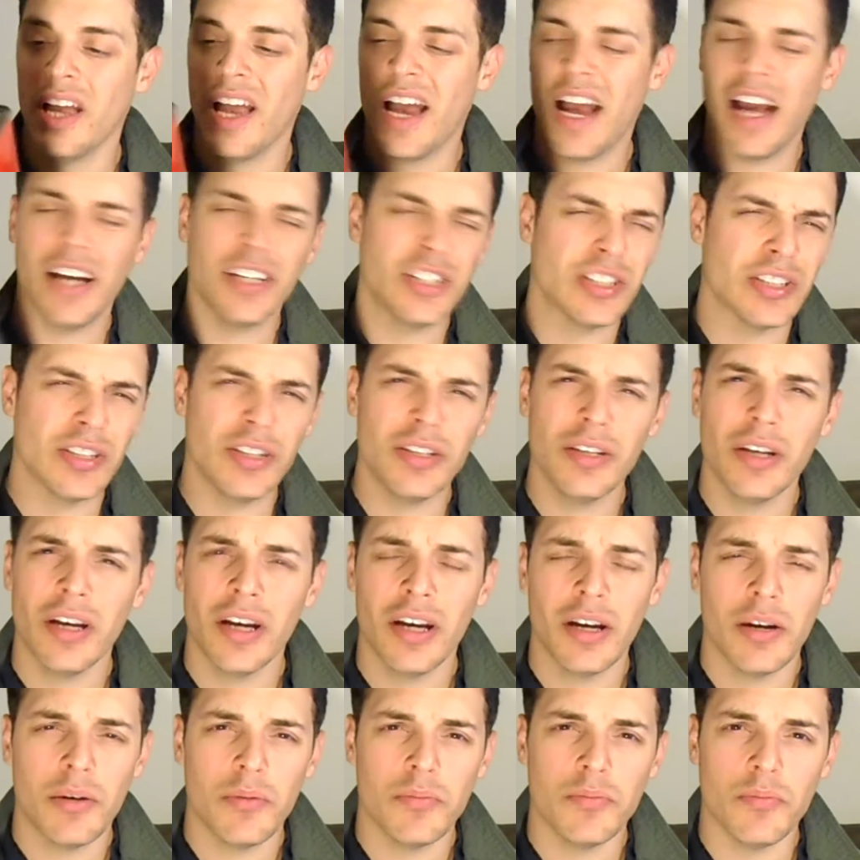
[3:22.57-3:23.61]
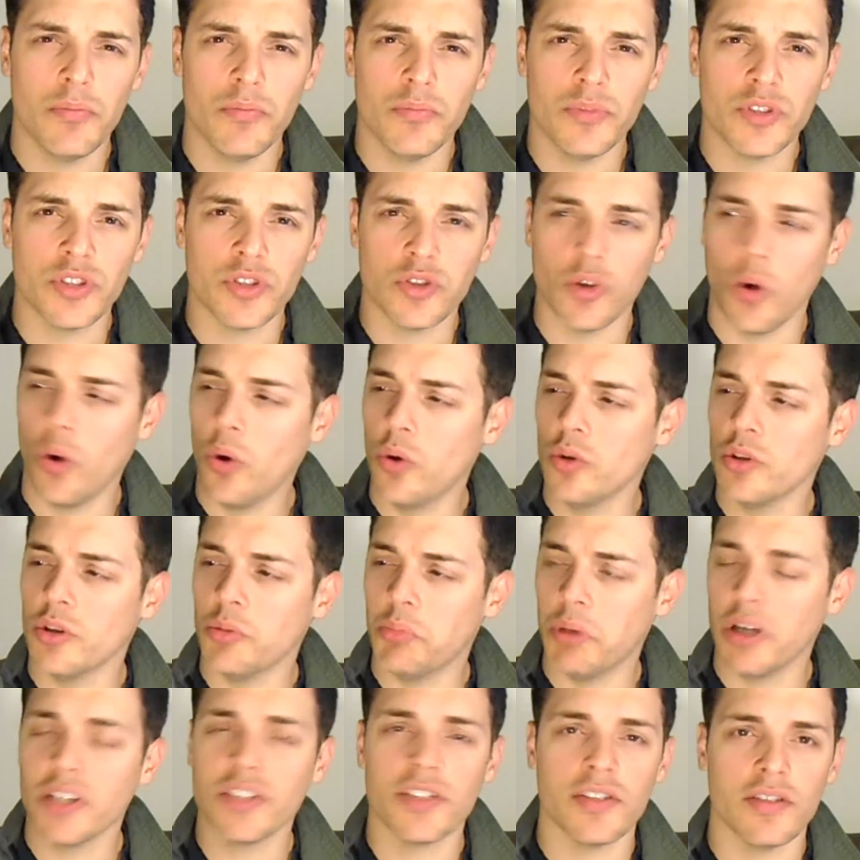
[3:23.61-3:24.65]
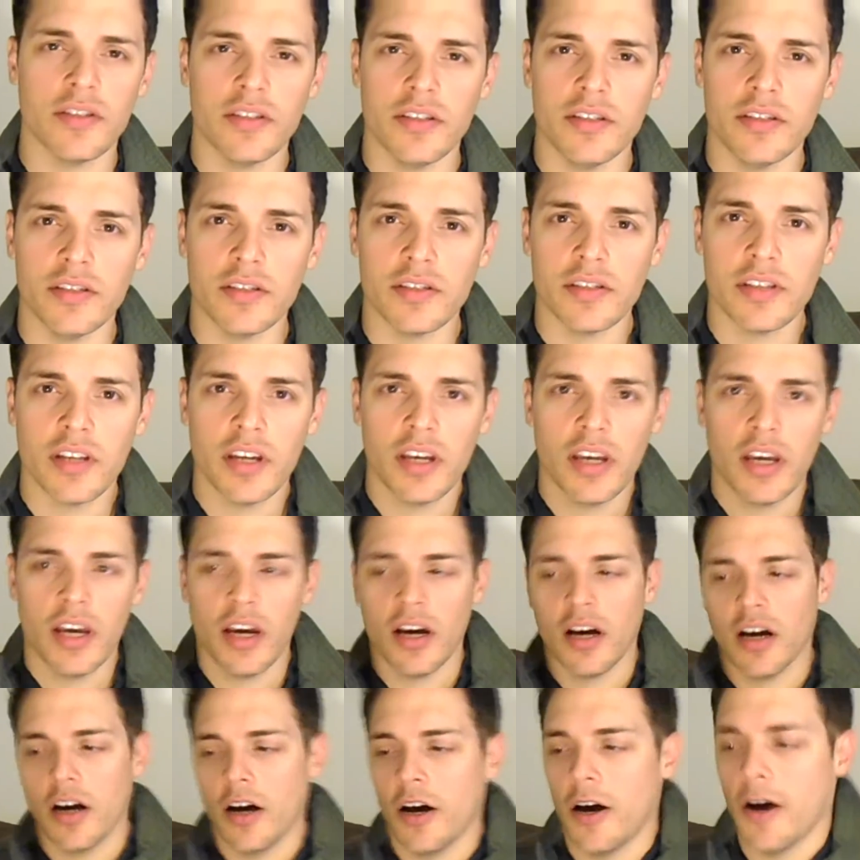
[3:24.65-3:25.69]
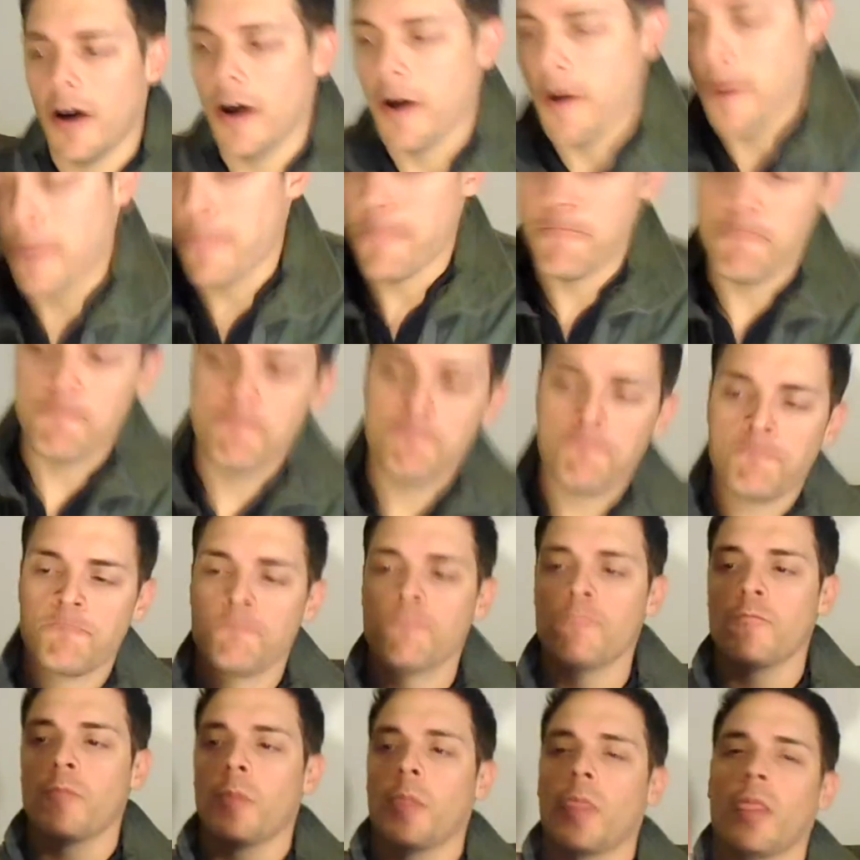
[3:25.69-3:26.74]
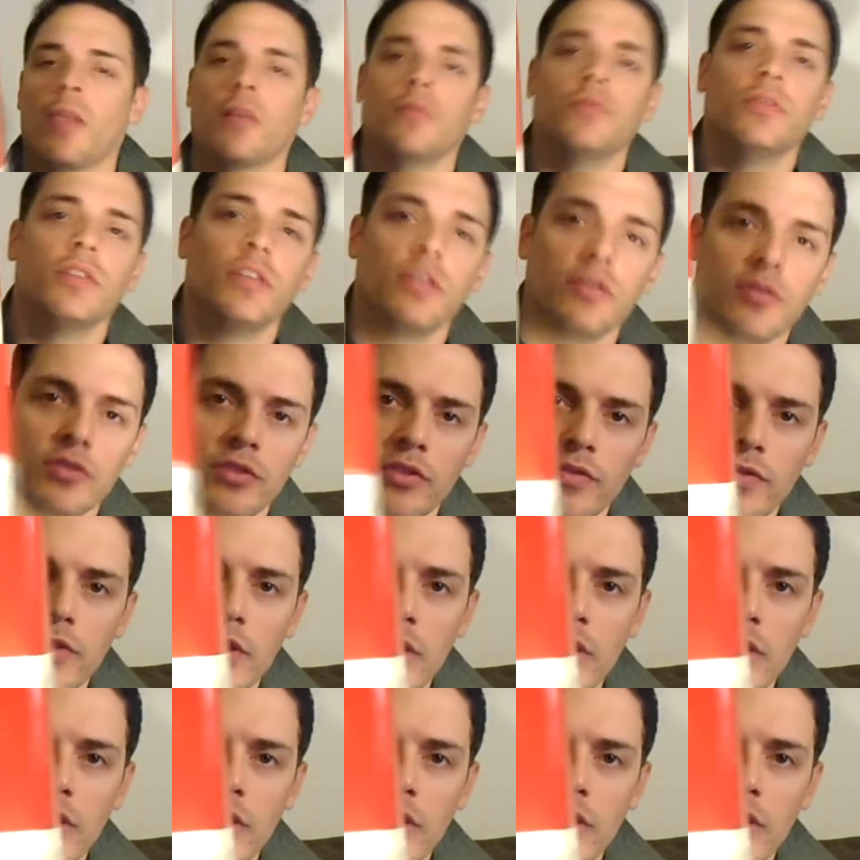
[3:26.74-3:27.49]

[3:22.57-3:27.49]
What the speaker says: I actually sold a bunch of these, and to give you